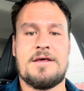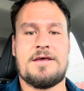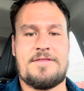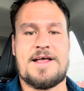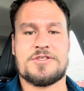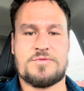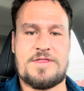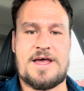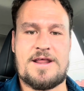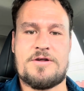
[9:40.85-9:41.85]
and that's
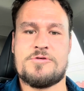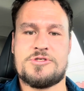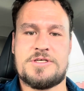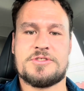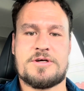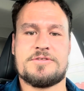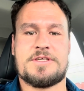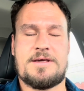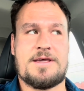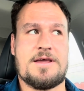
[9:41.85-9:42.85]
when that energy starts
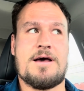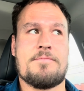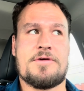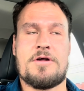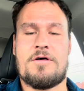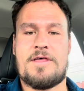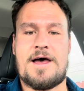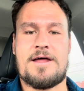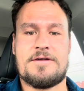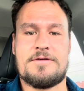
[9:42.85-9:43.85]
kicking up and all
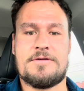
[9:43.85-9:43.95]
that,